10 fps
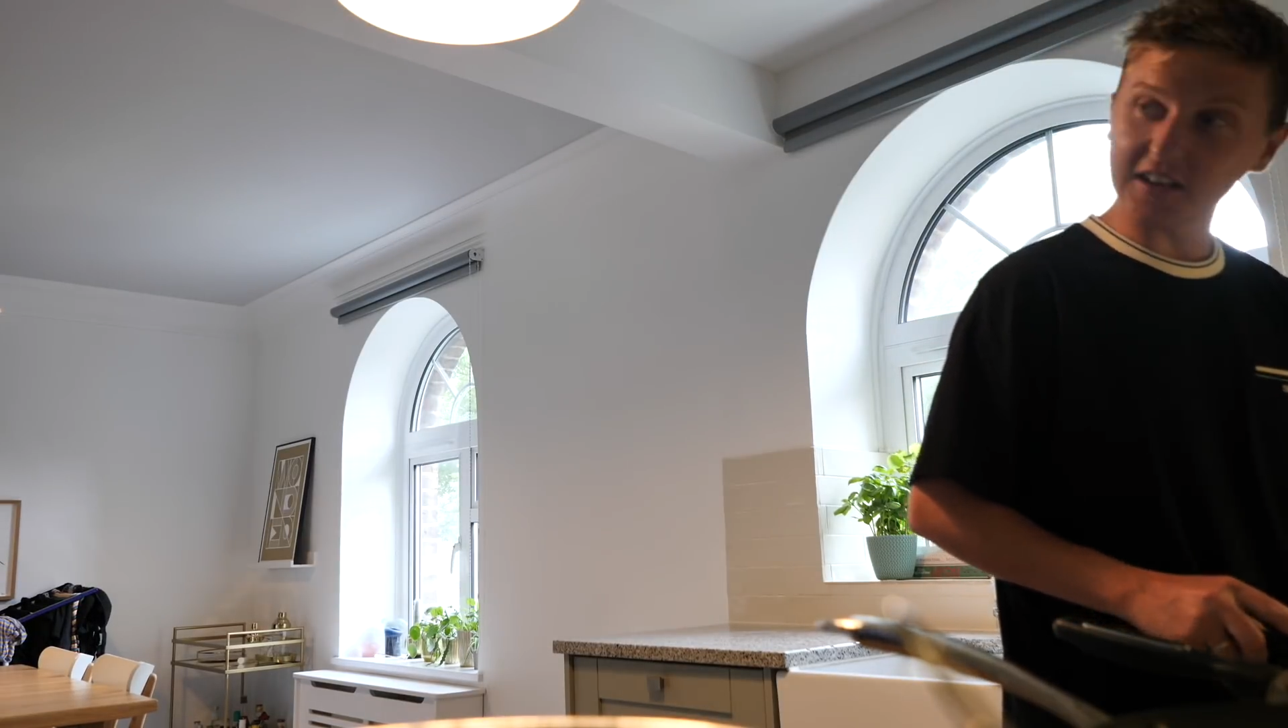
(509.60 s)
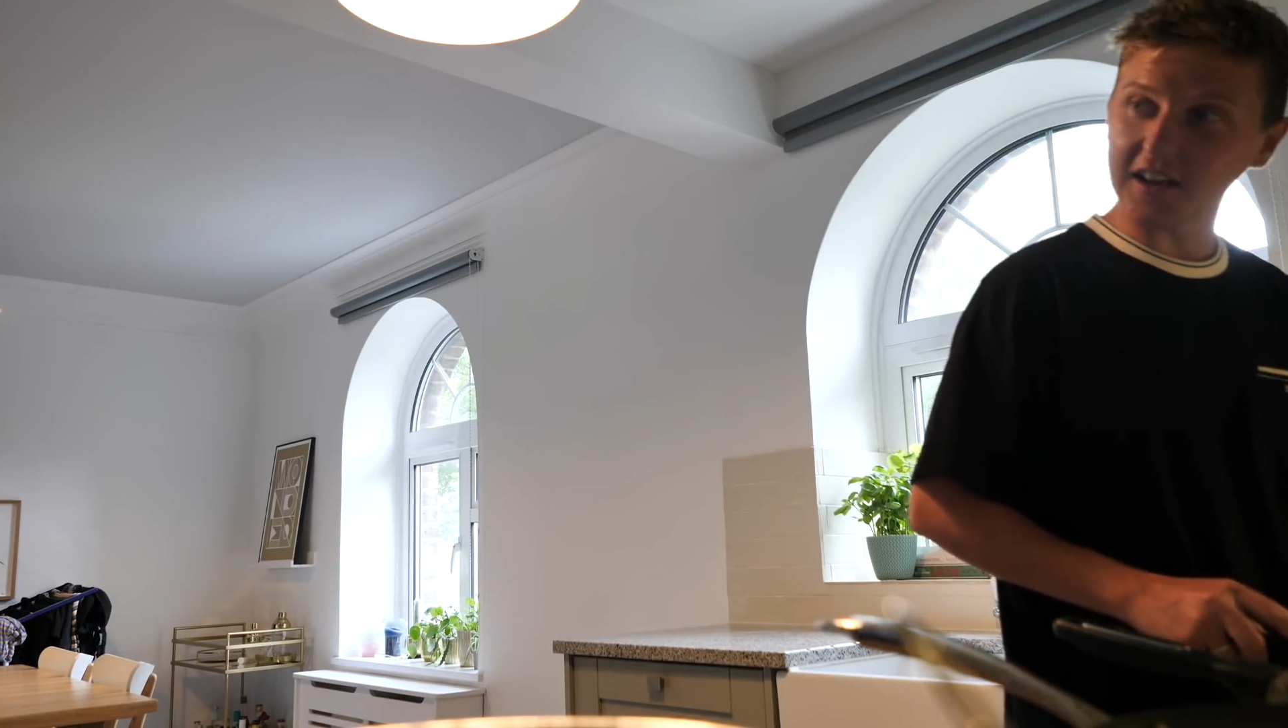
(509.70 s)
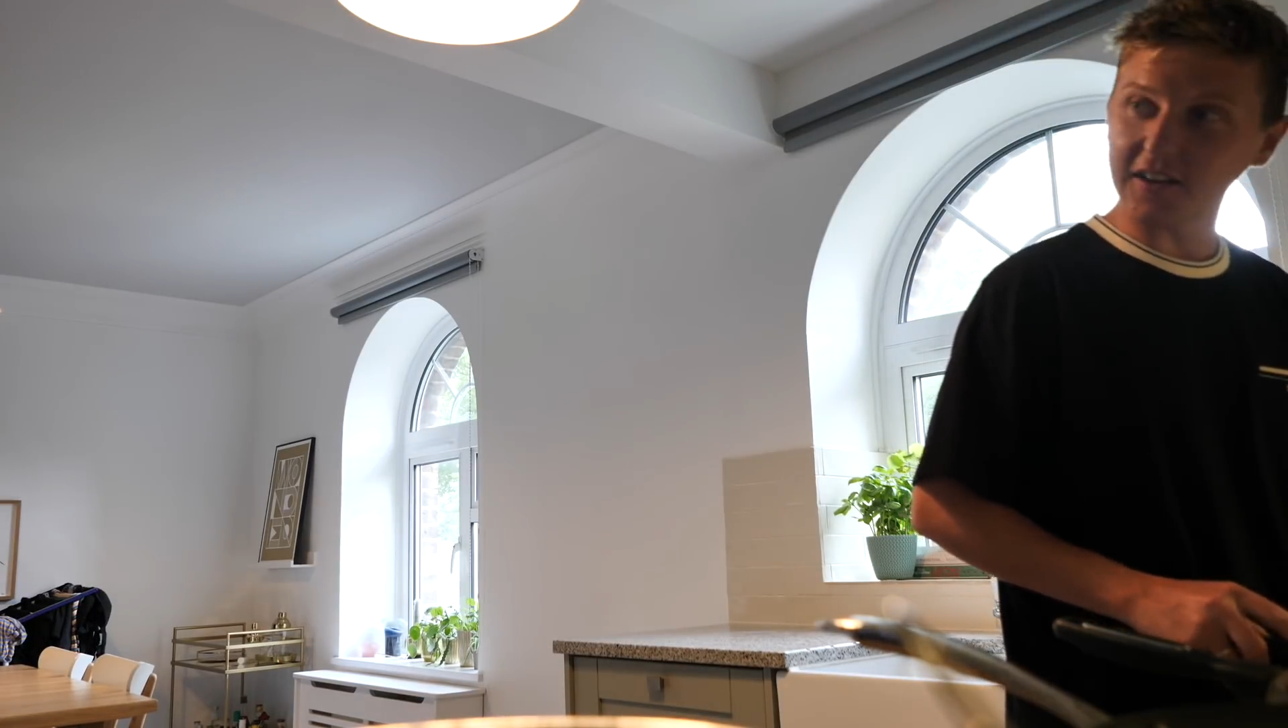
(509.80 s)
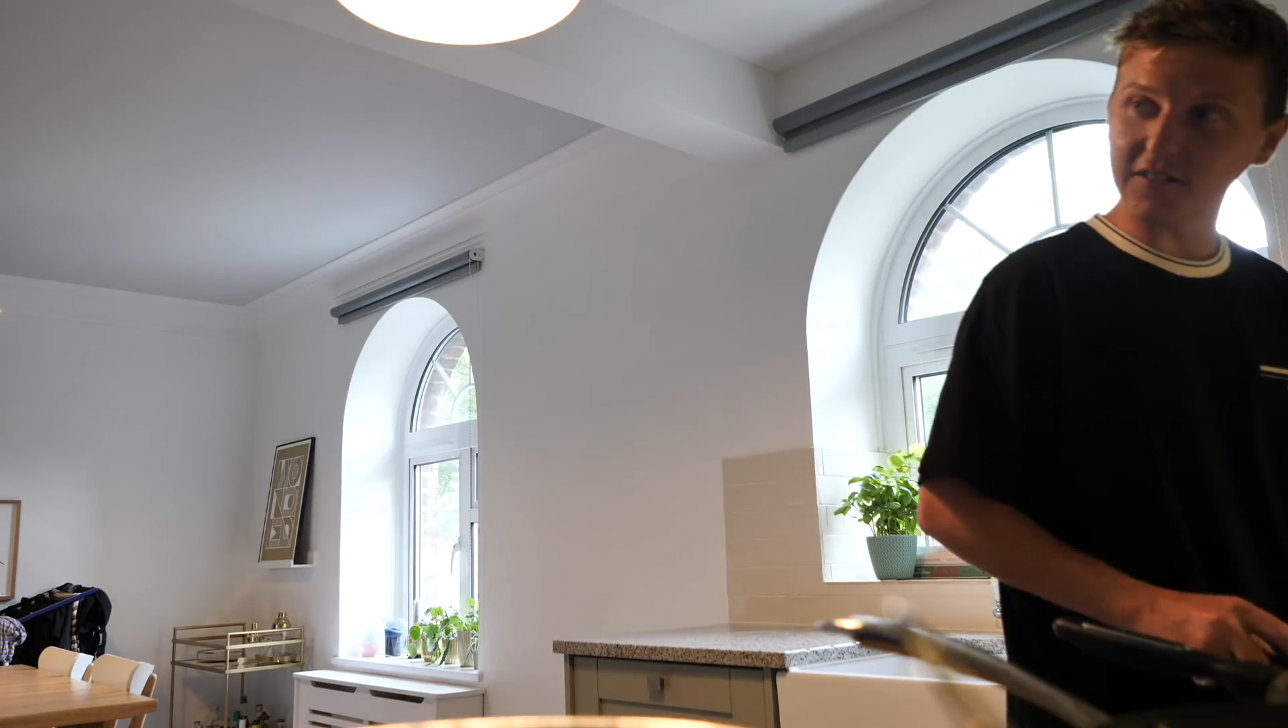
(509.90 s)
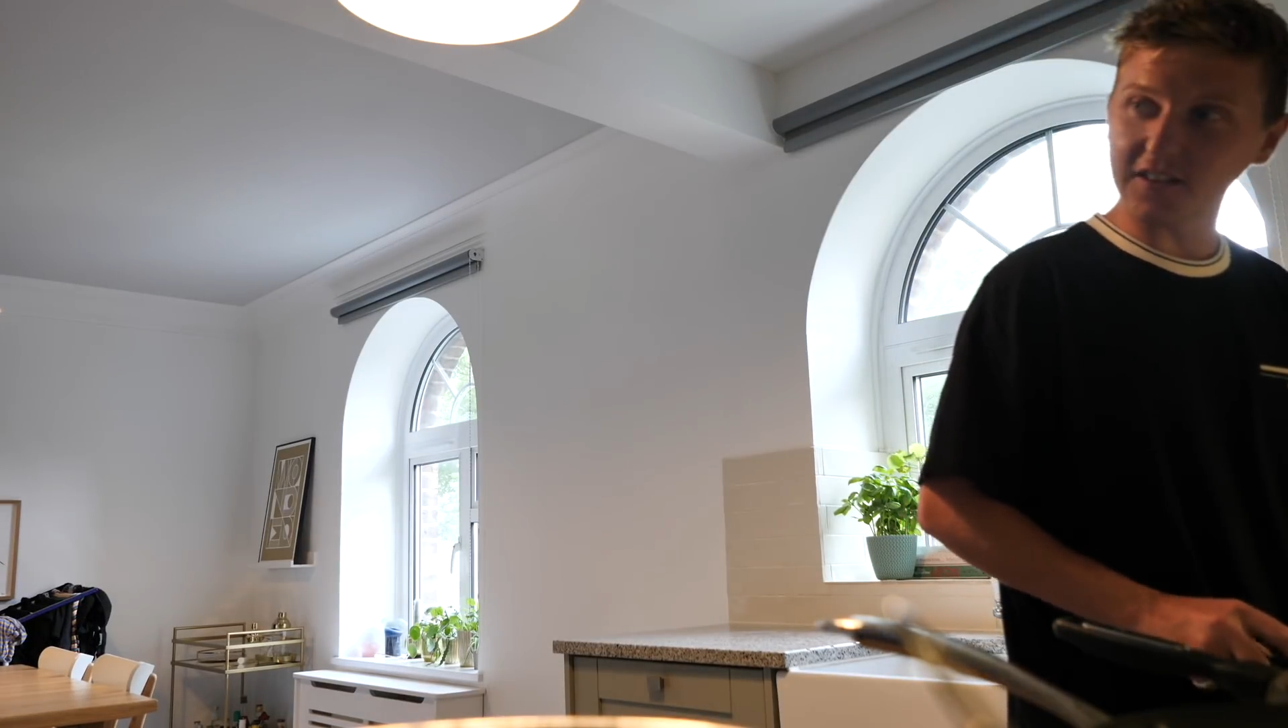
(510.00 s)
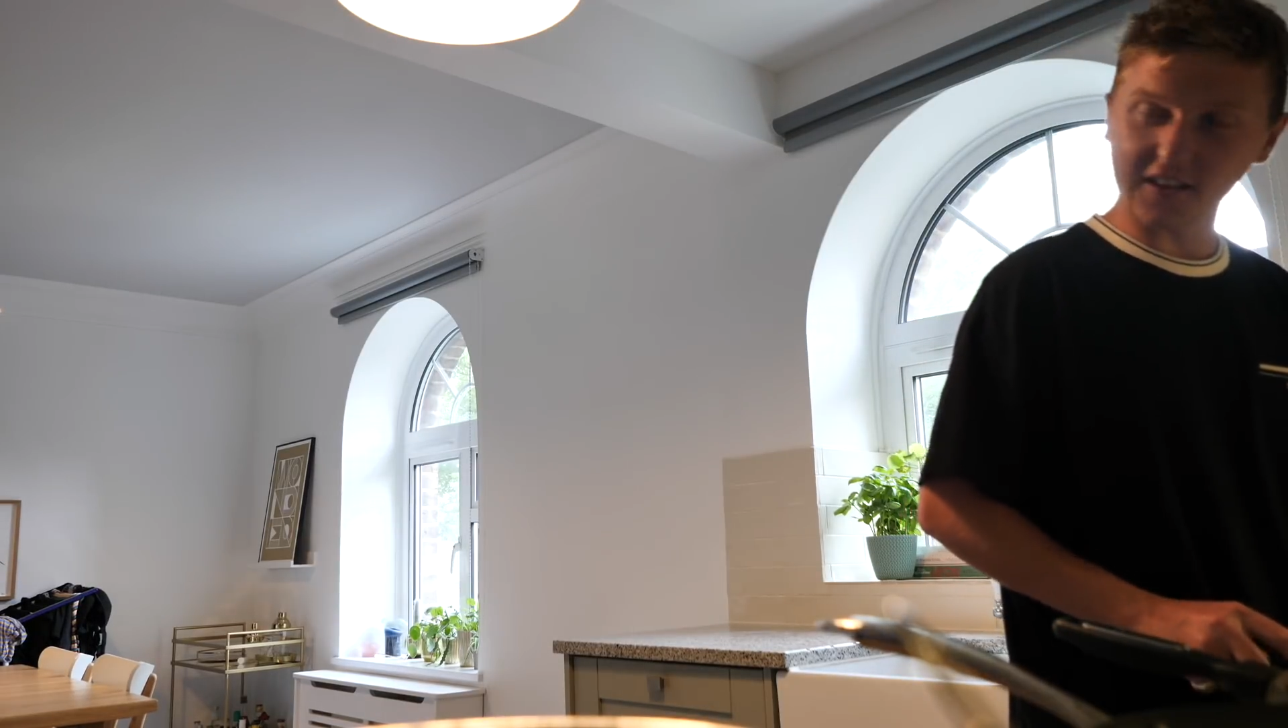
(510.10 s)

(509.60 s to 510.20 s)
going to have to